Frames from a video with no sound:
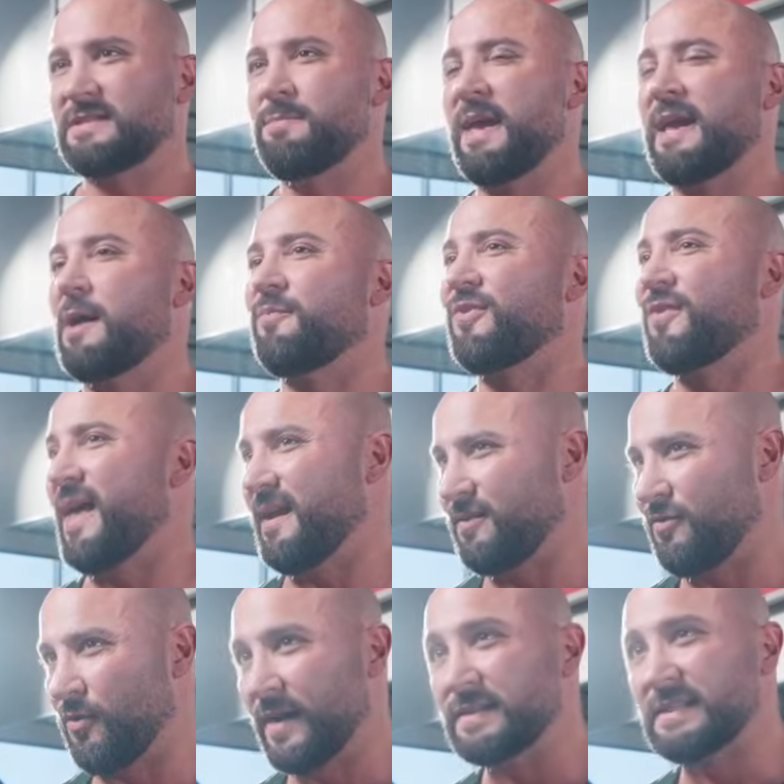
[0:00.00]
to make up for that
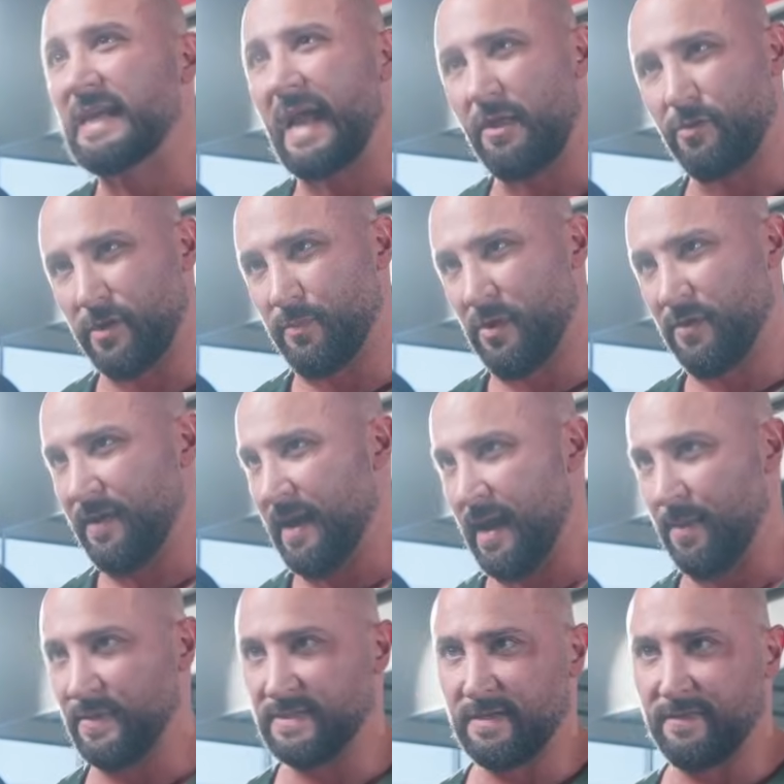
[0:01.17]
crazy calorie burn that
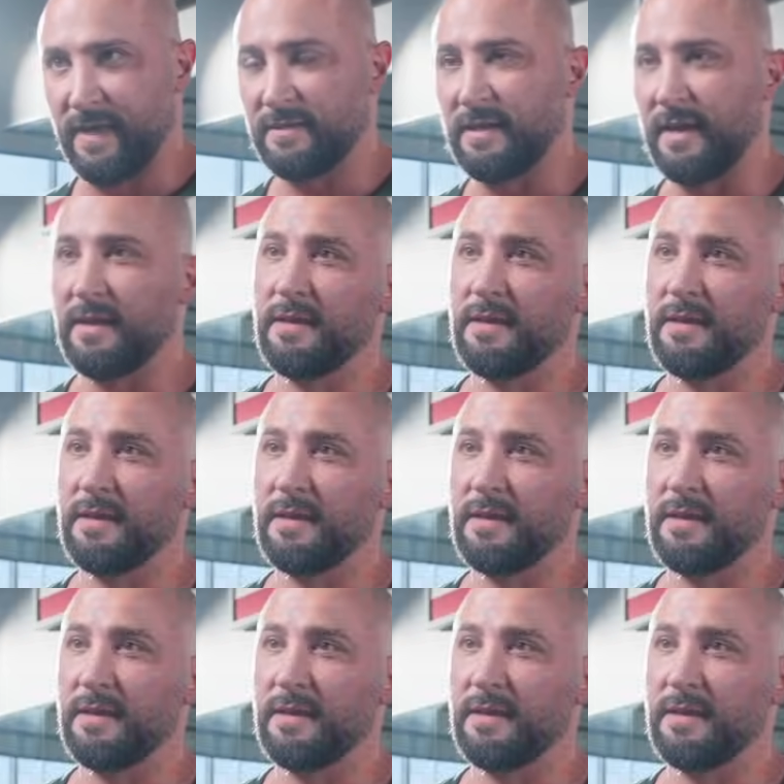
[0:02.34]
happens on that day.